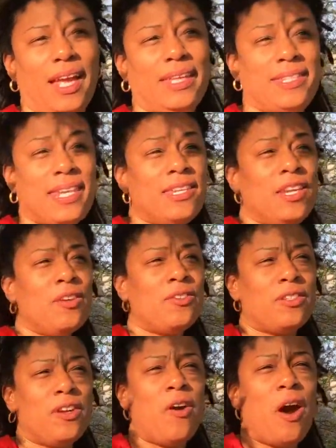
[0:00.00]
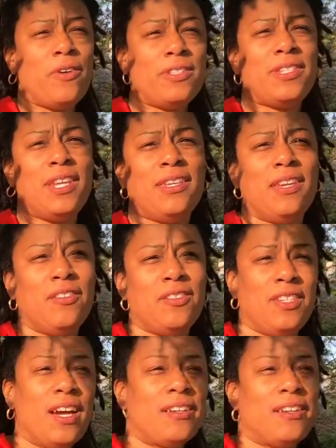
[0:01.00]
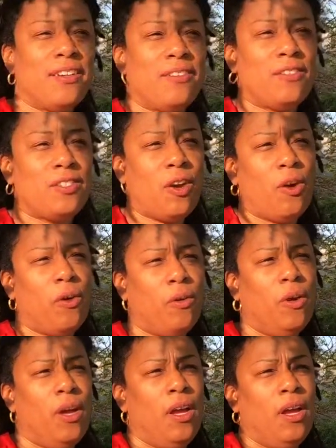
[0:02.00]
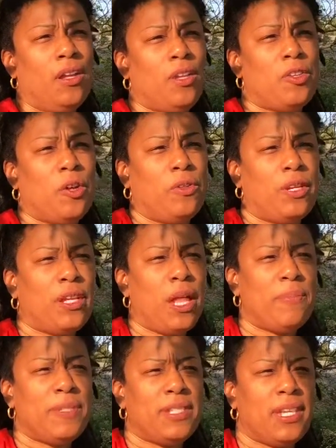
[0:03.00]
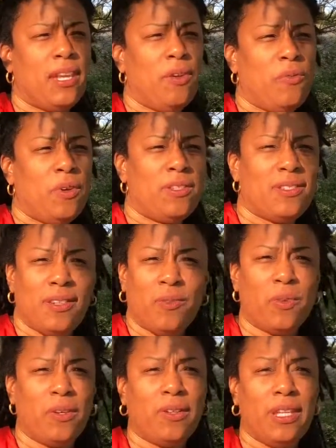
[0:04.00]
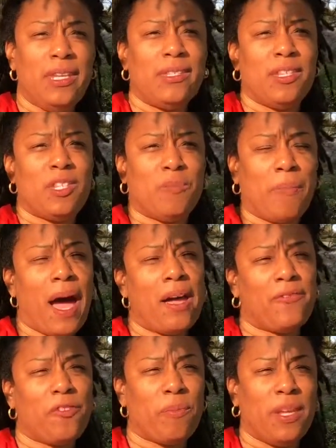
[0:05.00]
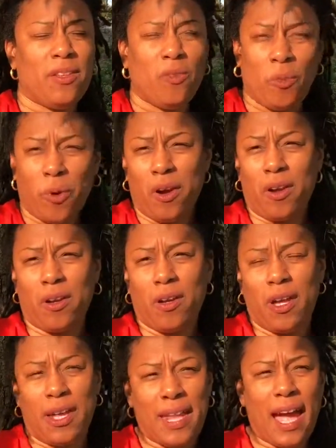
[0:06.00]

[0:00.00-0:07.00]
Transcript: And 10 years ago, I was 10 years younger, so, you know, the club scene was a real easy spot for me to work and